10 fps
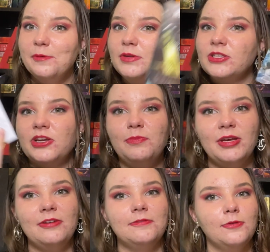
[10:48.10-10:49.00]
It's going to
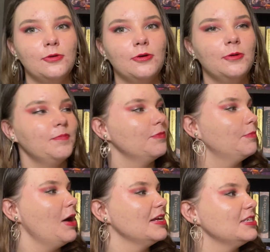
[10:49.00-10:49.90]
be for
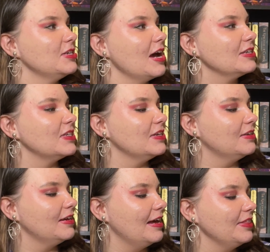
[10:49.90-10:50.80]
Percy
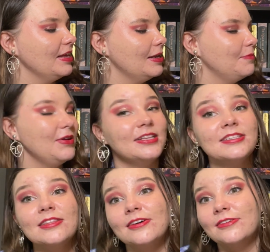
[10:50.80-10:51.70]
Jackson and the Olympians,
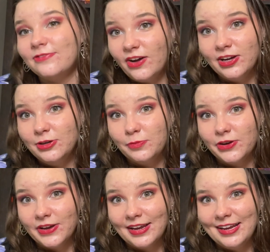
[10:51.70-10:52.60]
the final
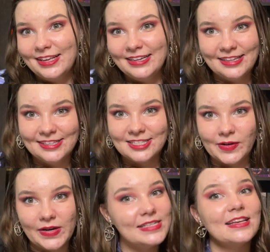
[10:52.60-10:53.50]
book in the
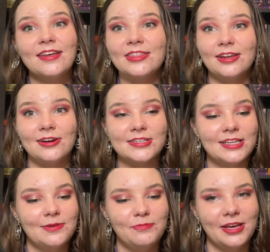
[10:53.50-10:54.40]
series, The Last
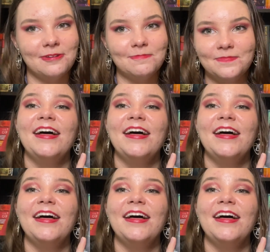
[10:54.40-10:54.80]
Olympian.